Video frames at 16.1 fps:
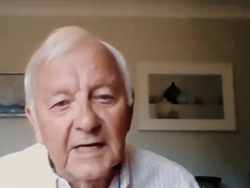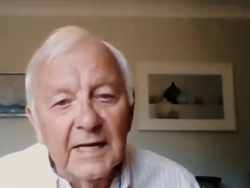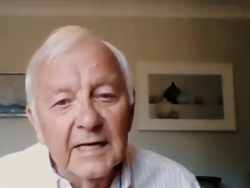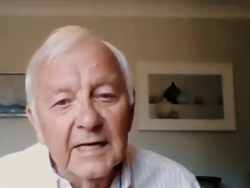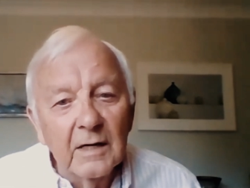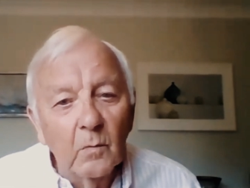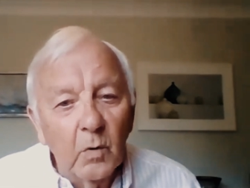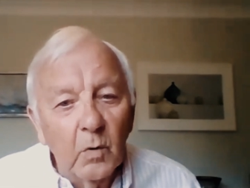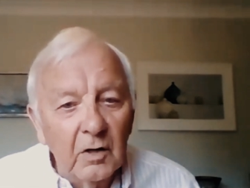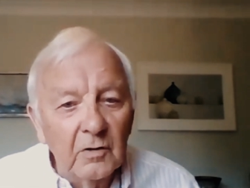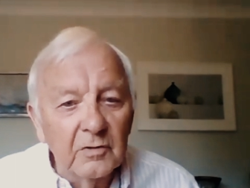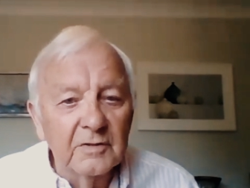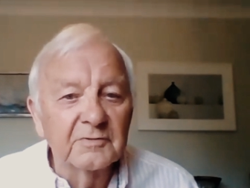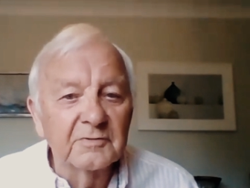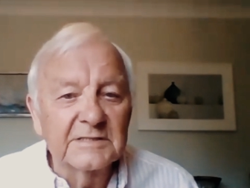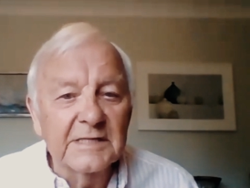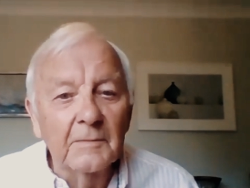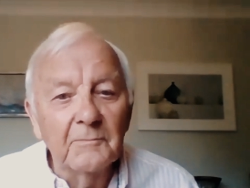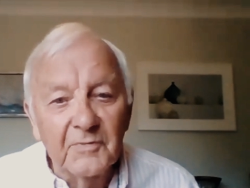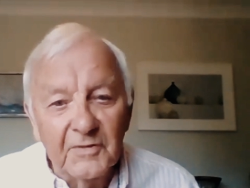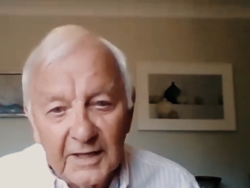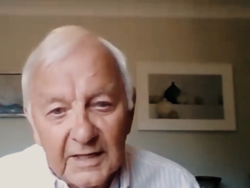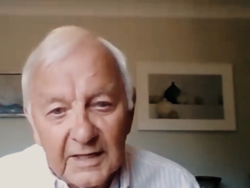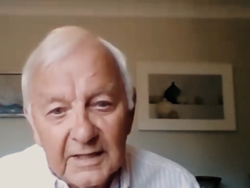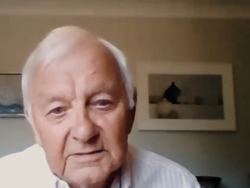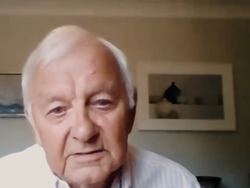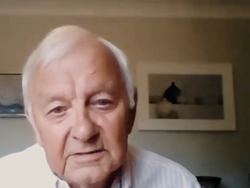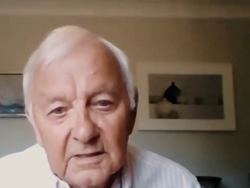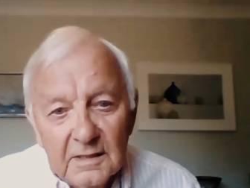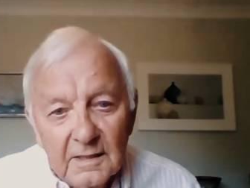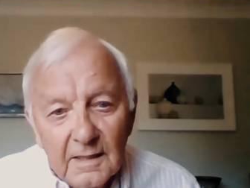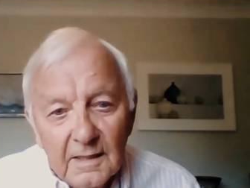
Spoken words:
in a world of somethings.